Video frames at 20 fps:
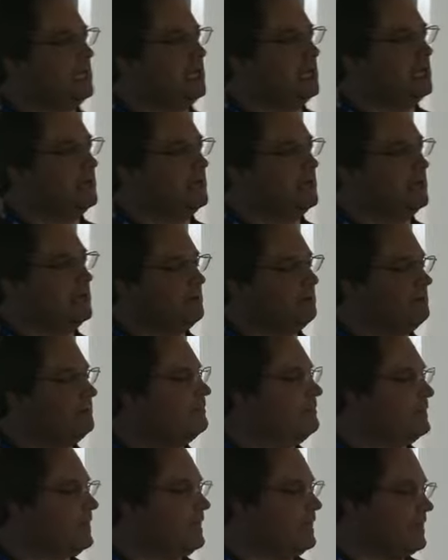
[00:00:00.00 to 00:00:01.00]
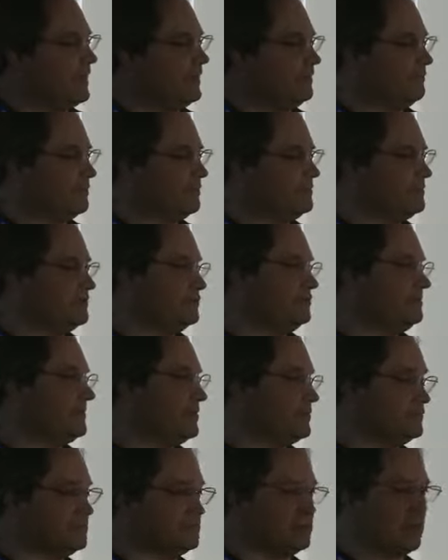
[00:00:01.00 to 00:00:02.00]
And we're presuming
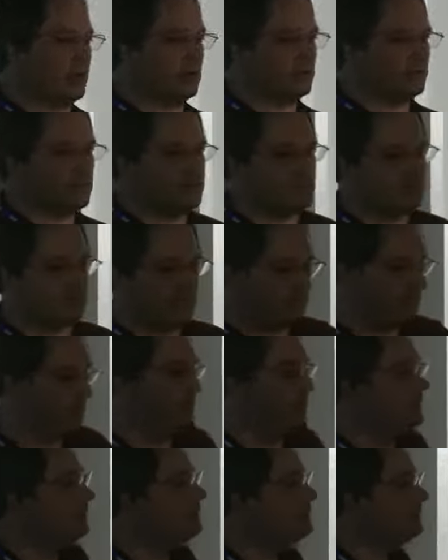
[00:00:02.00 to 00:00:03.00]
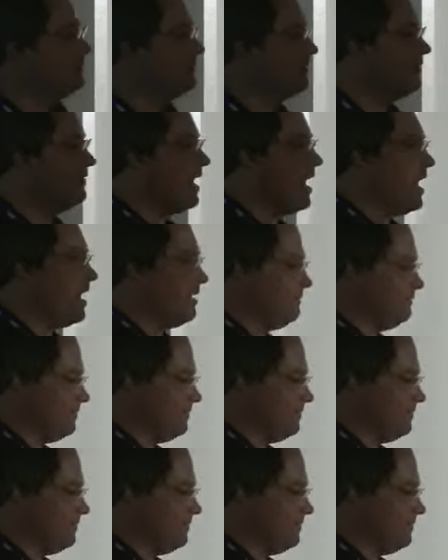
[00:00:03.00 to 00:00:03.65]
you start with something that